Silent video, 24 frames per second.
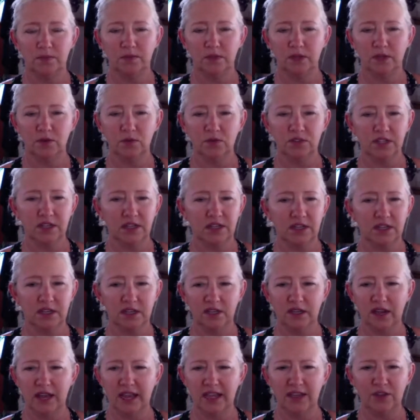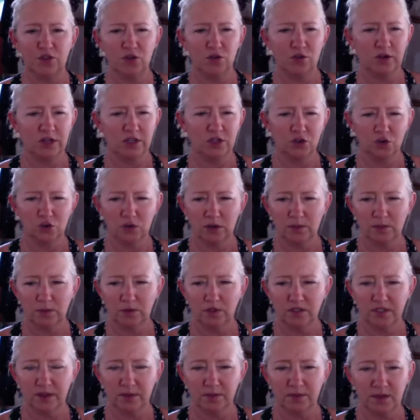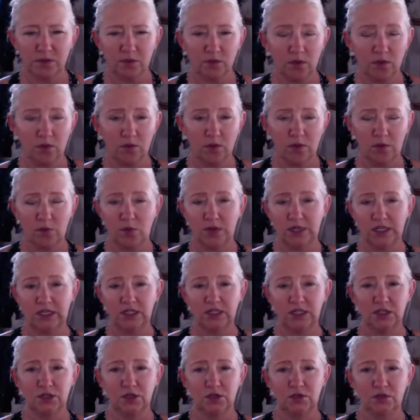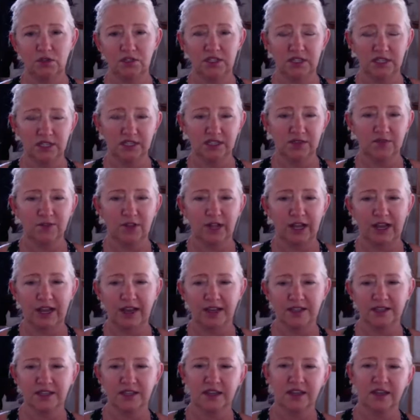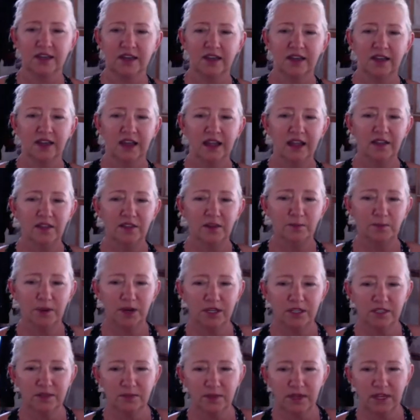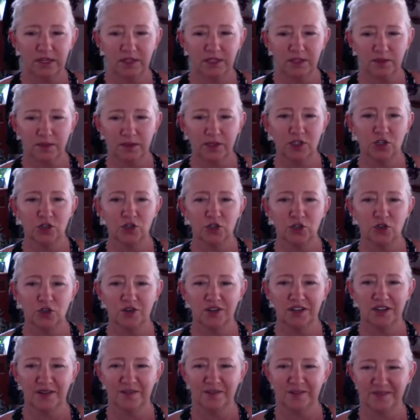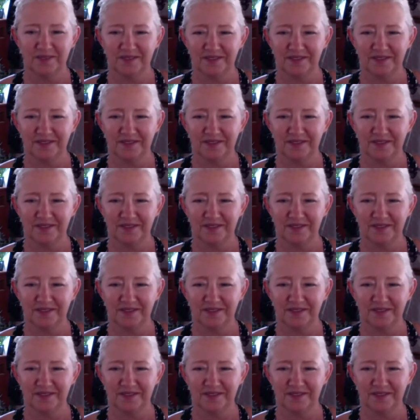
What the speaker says: It was like an 8th grade trip or something where we went to Six Flags, and the bus made a special trip.